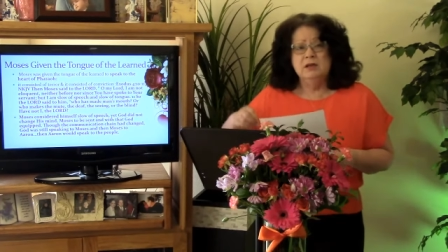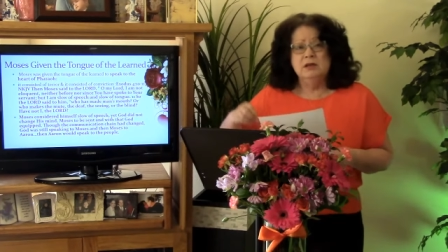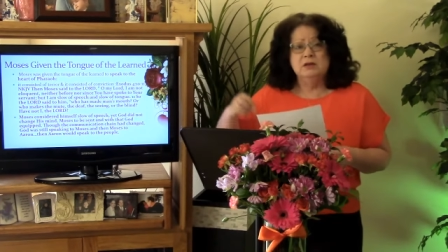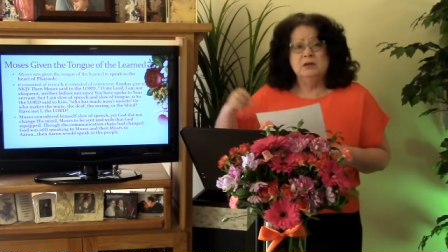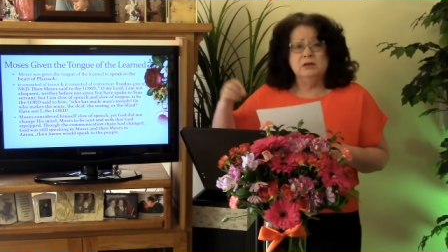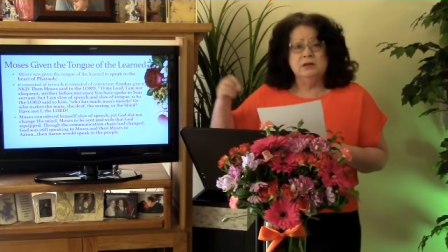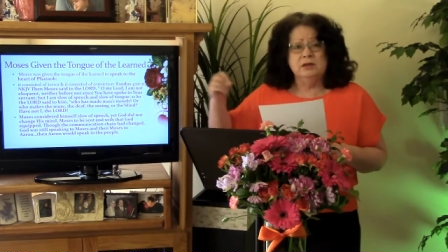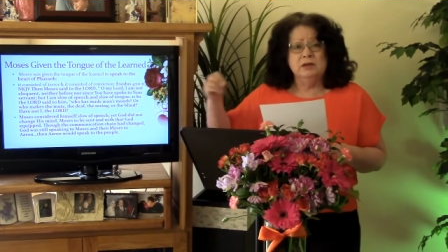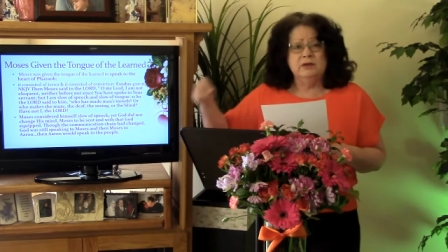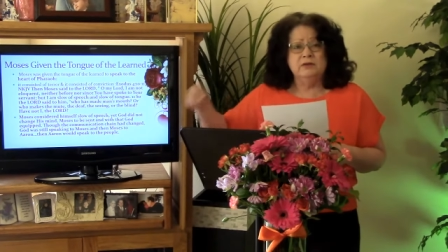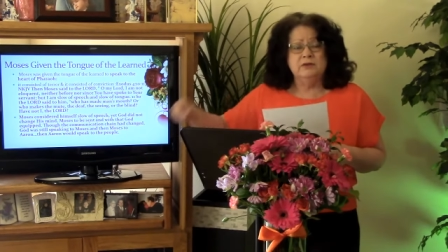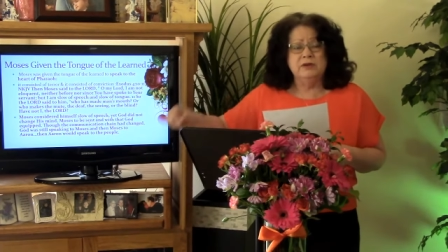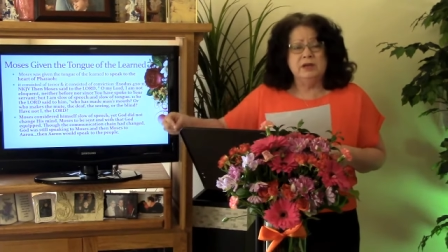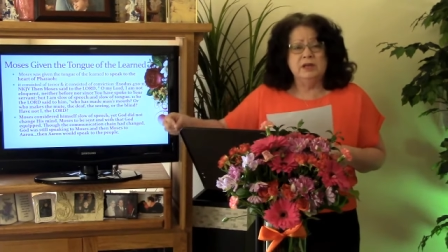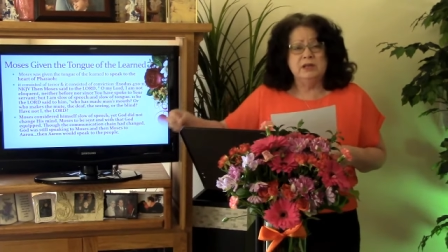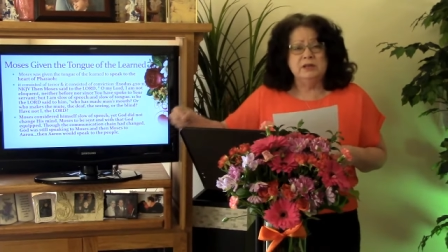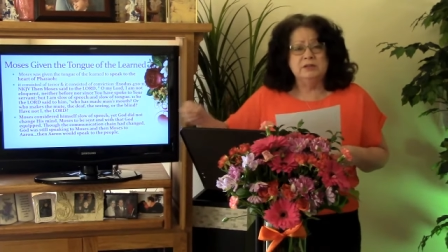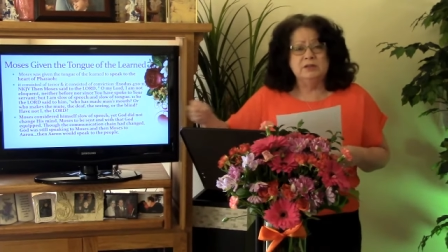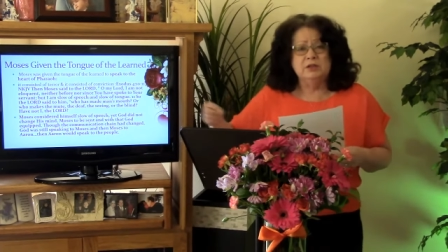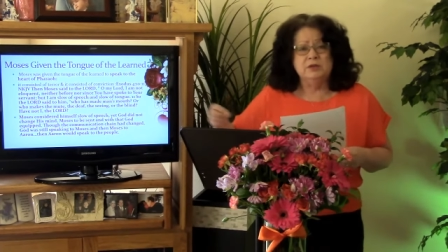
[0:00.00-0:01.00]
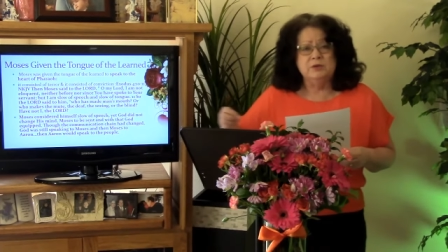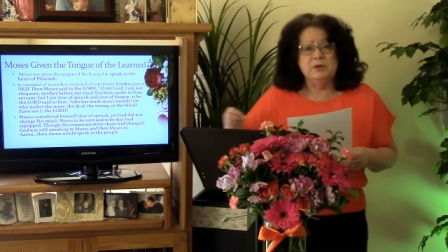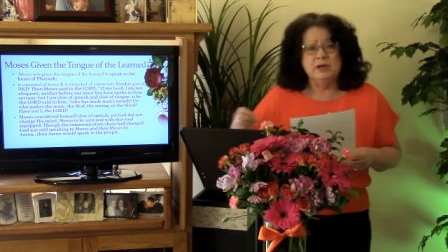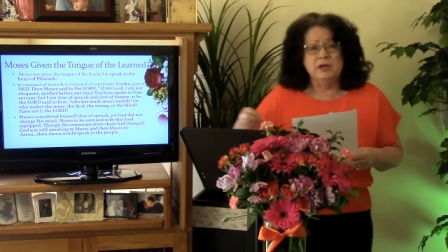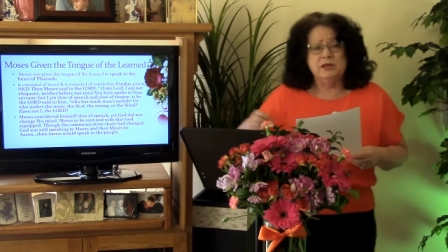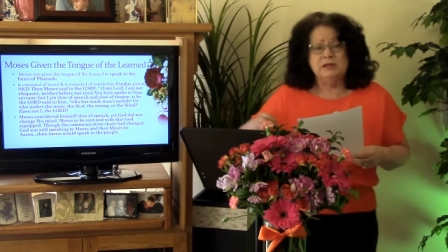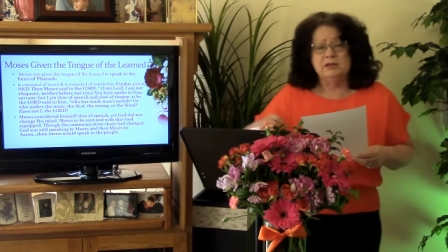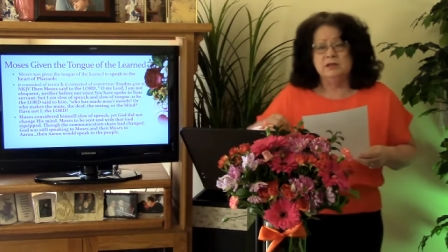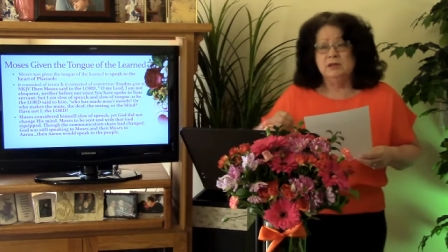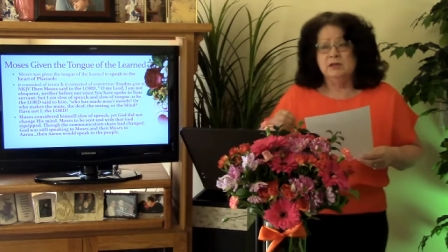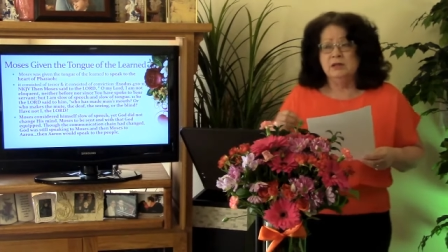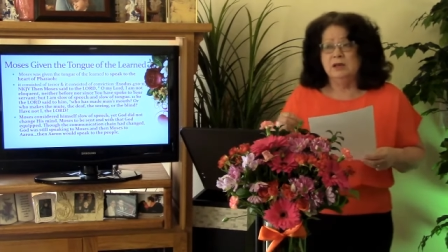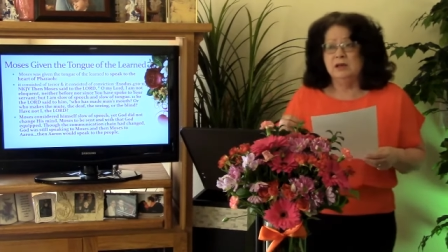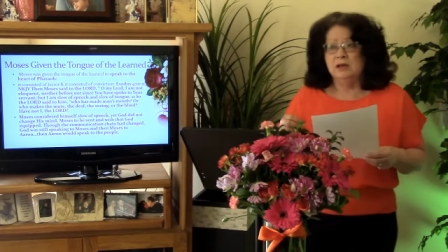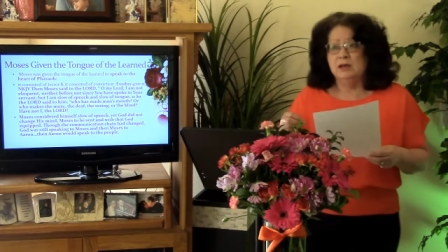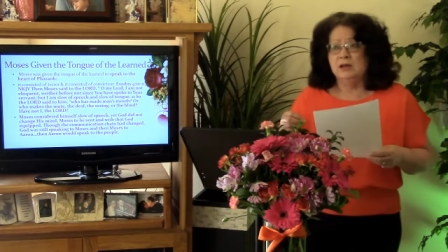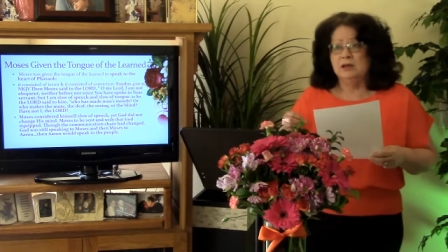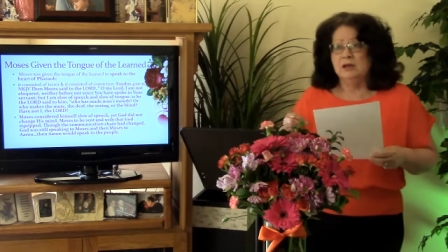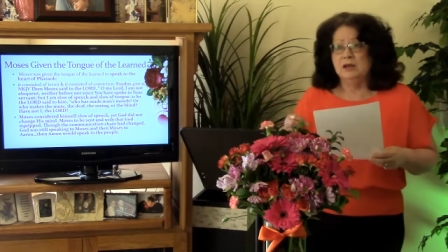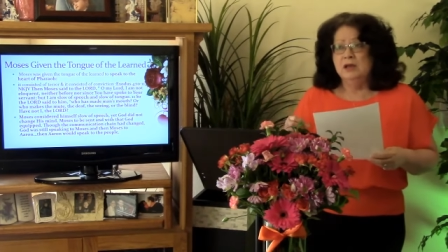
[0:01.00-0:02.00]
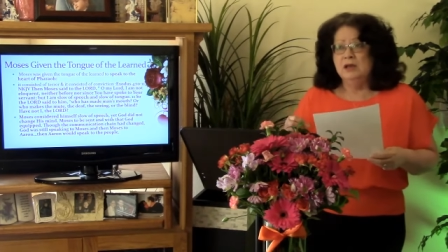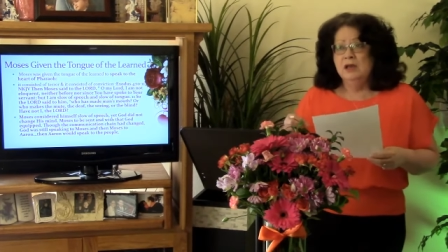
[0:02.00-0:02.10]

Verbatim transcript: delivering to us uh,